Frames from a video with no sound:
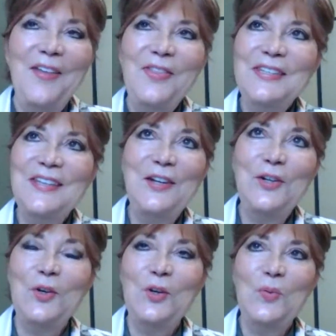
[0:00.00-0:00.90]
the
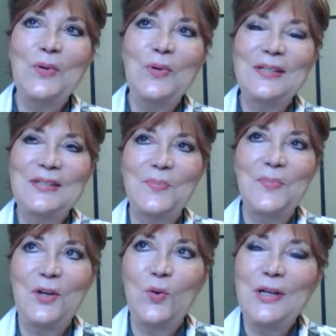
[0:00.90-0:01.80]
senator who was the
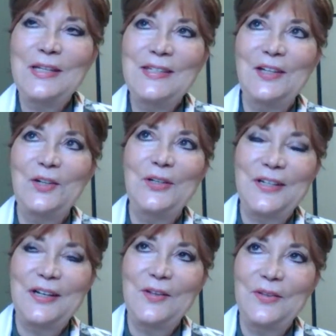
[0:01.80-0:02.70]
minority senator in
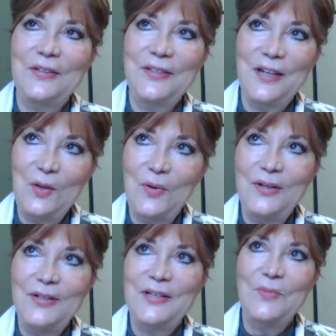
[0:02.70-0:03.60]
Delaware,
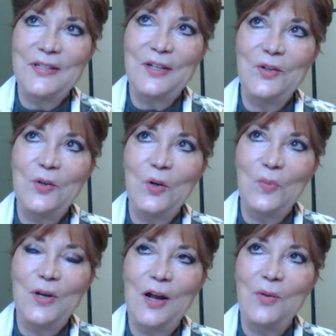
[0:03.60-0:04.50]
his name is Senator
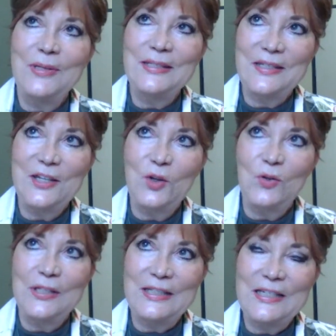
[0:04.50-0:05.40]
Herman Holloway Sr.,
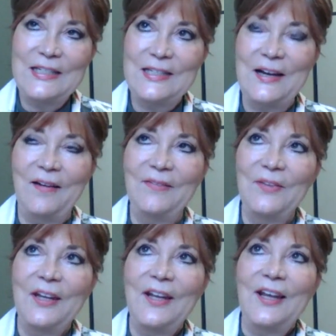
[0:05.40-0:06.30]
deceased now,
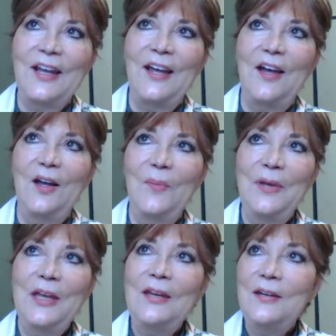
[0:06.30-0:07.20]

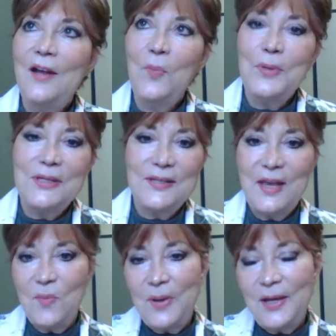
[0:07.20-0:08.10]
he needed help with his
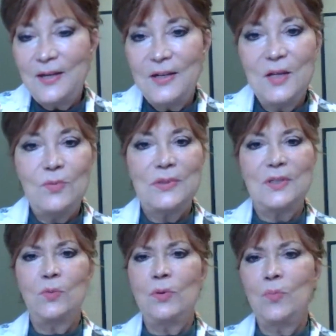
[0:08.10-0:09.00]
campaign, and he was
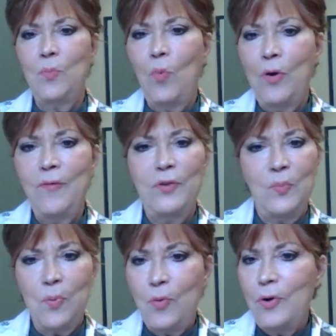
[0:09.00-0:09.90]
doing more for
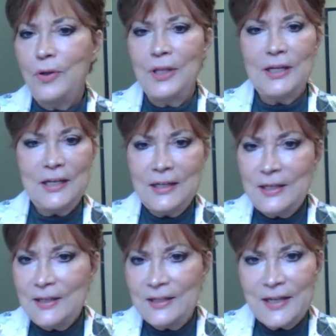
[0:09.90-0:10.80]
the poor, the
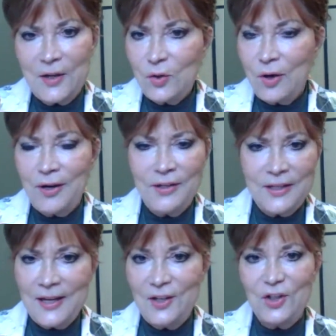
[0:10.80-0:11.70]
needy, the downtrodden,
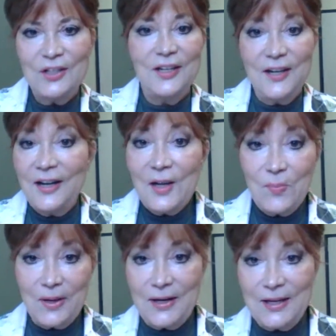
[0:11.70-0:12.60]
the aged than
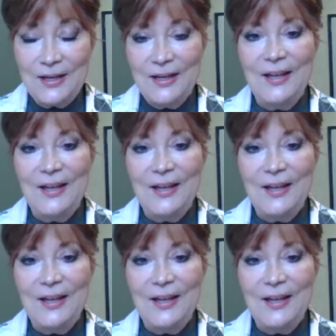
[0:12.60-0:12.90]
anybody.